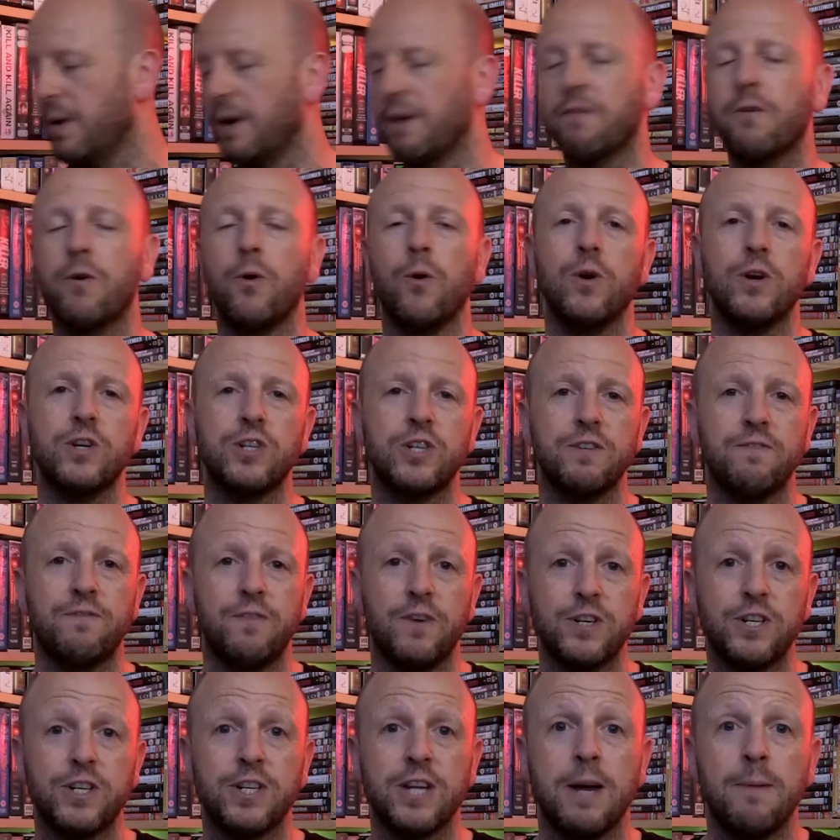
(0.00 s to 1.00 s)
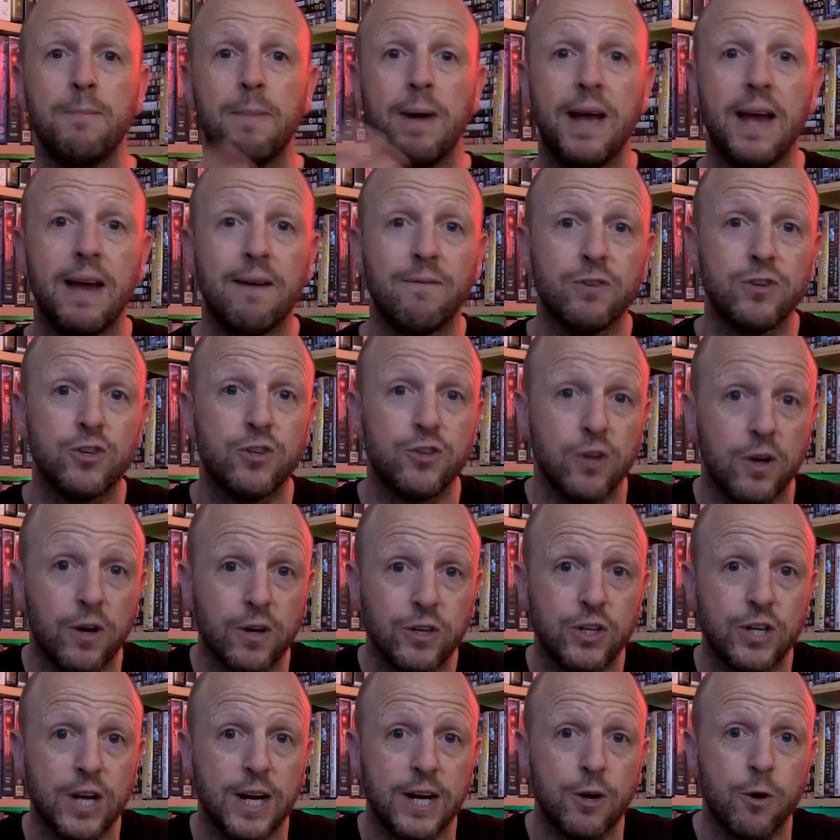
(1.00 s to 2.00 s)
but of course, the first time I ever
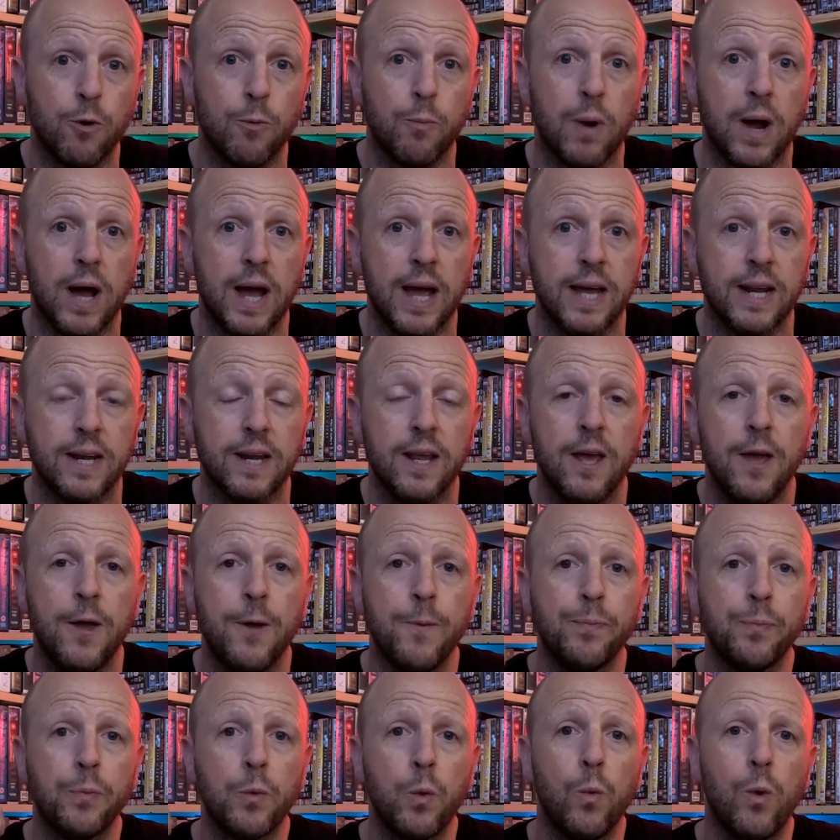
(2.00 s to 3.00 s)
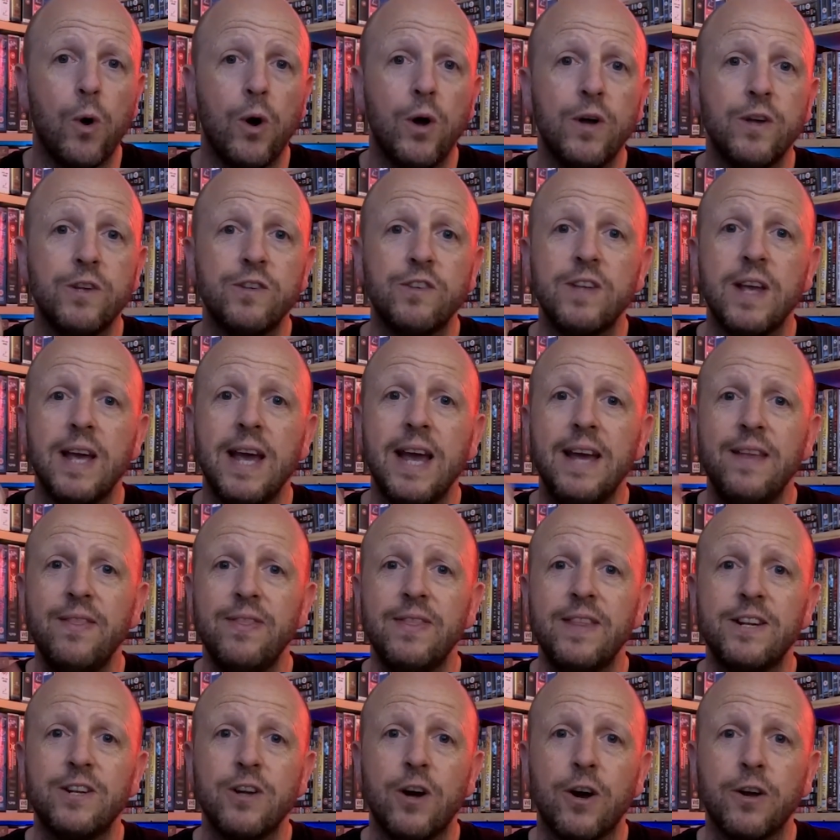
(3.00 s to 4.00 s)
saw China O'Brien was
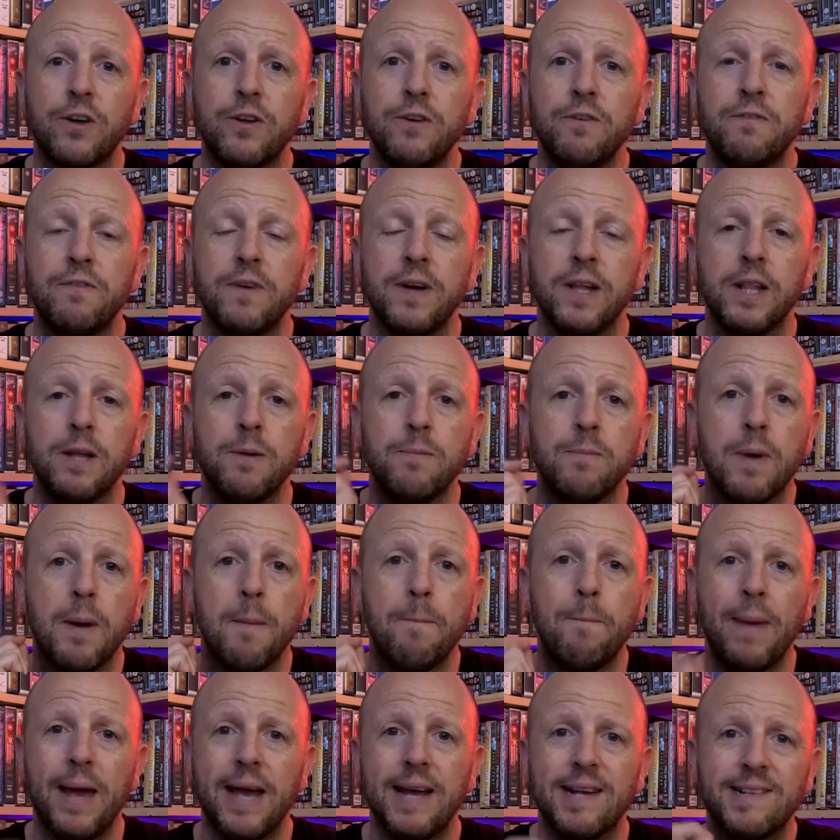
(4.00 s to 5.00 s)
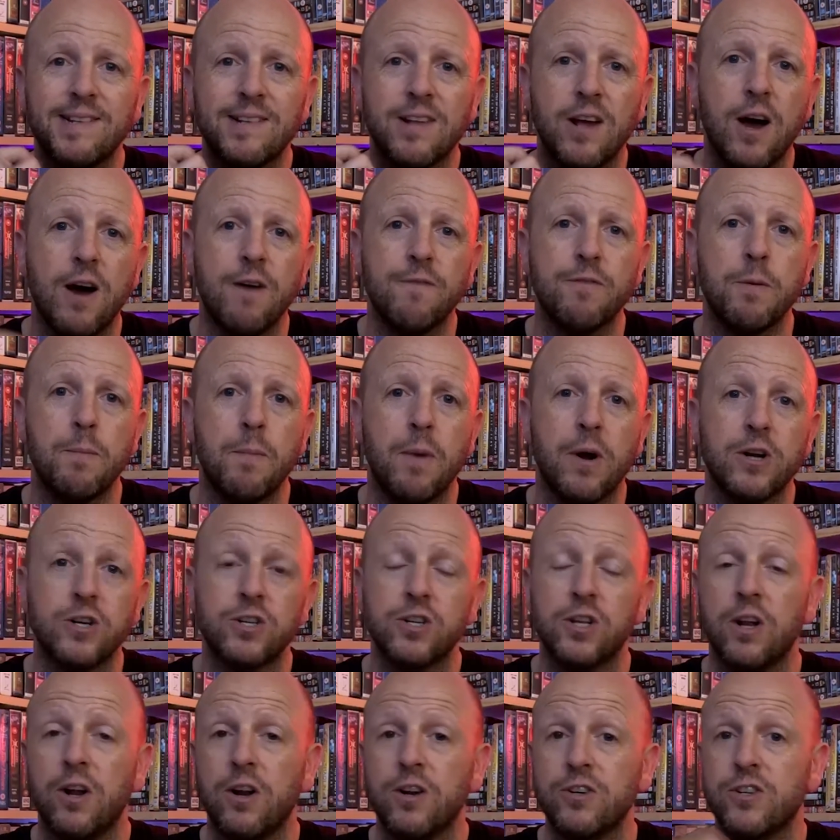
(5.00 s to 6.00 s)
in the docu-film Best of the
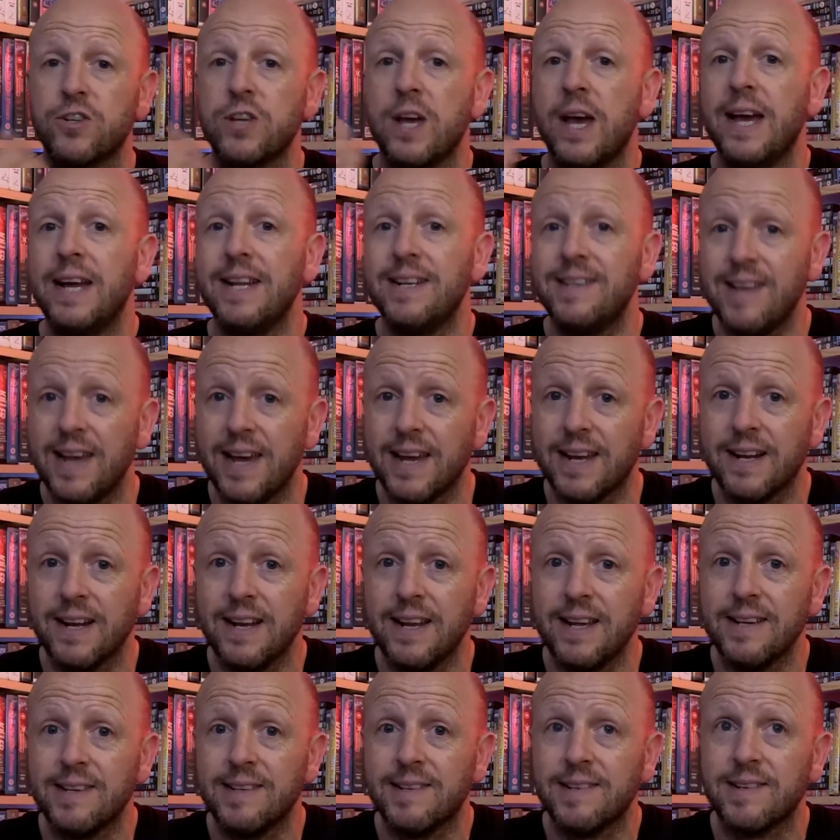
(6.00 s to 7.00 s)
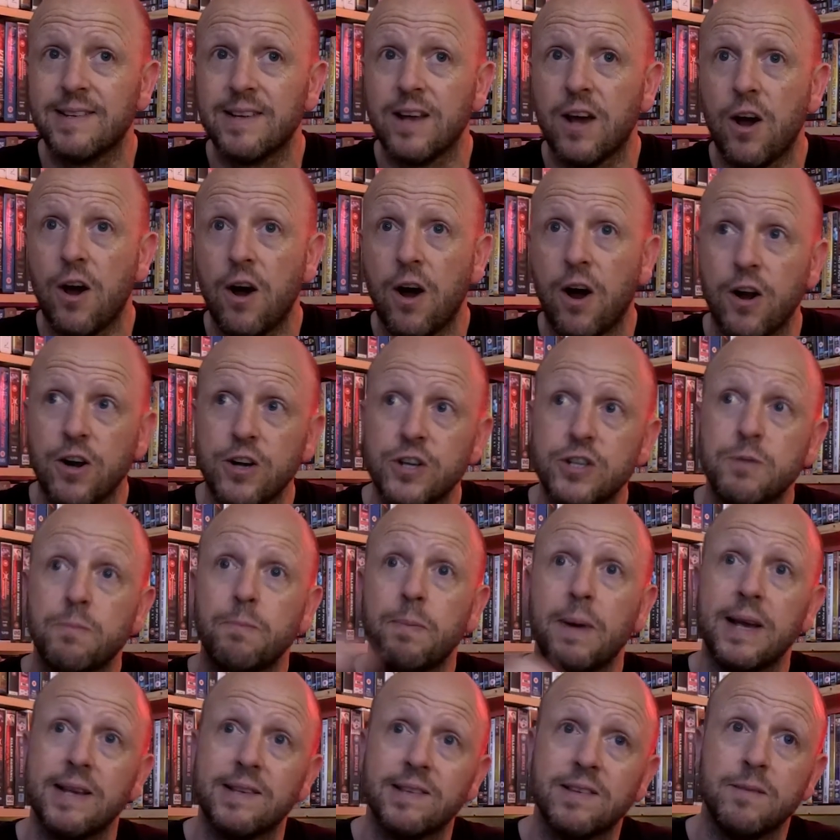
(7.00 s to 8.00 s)
Martial Arts. Deadliest Art,
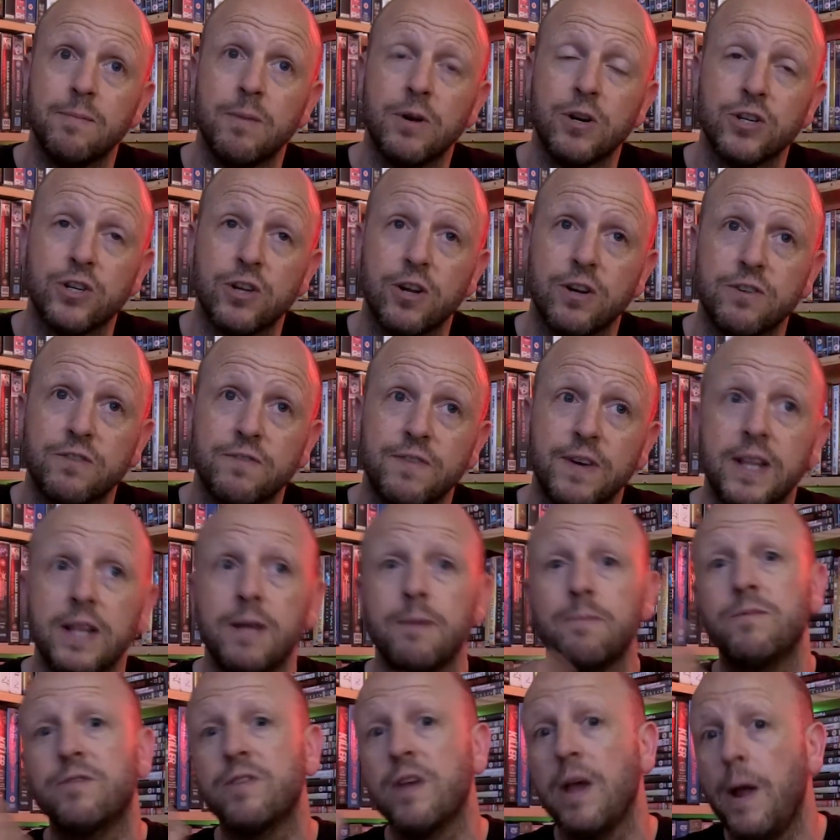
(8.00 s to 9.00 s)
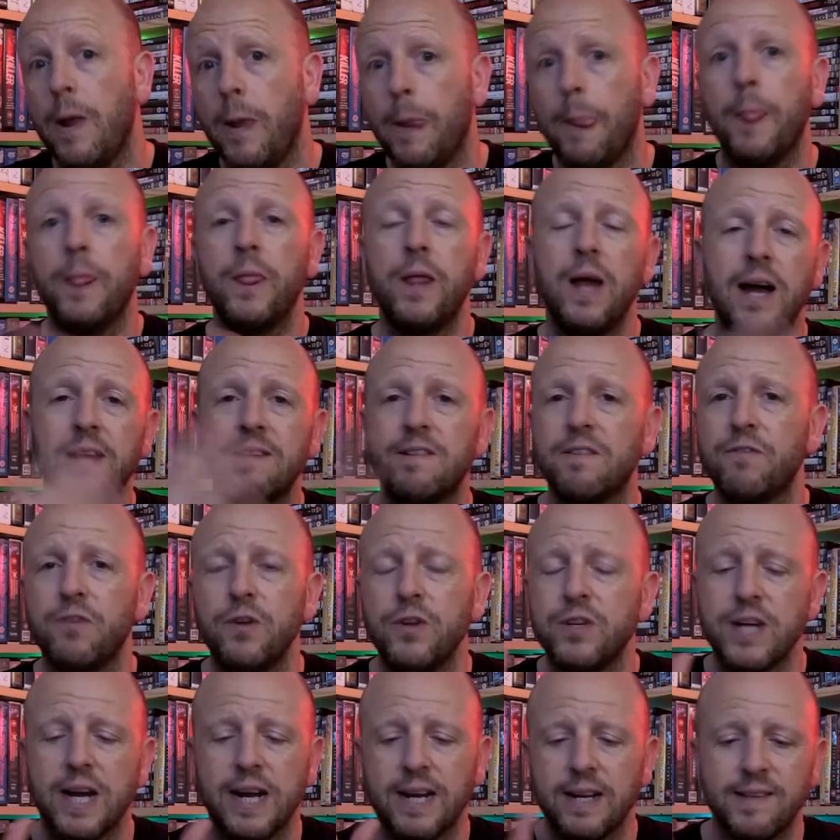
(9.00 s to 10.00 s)
Best of the Martial Arts Films. That has a
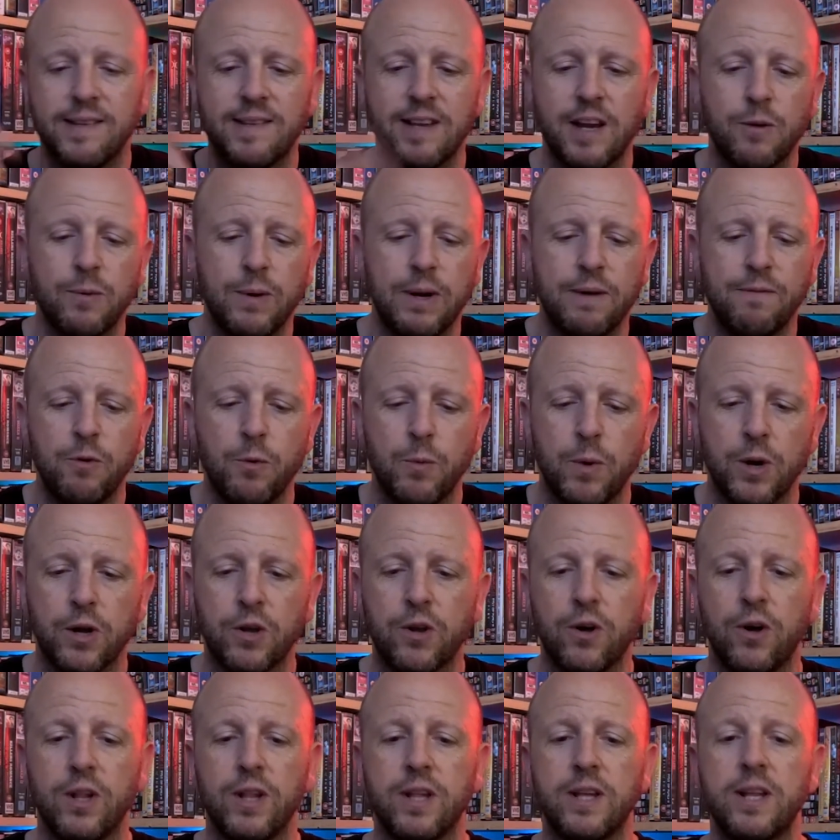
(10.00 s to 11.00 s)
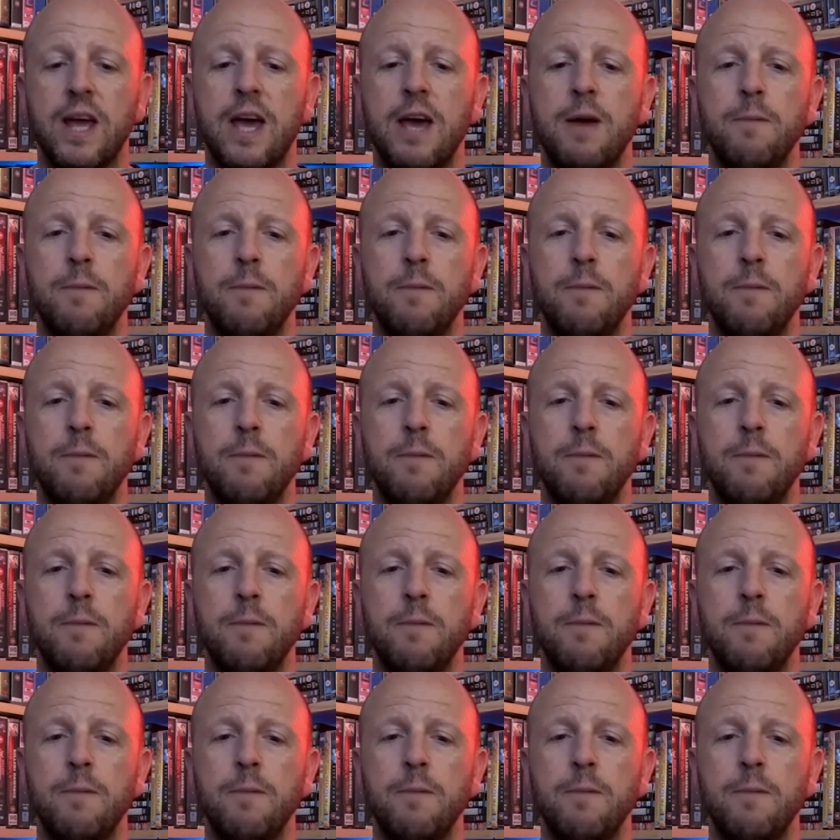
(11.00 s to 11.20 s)
few titles there, whatever you want to call it.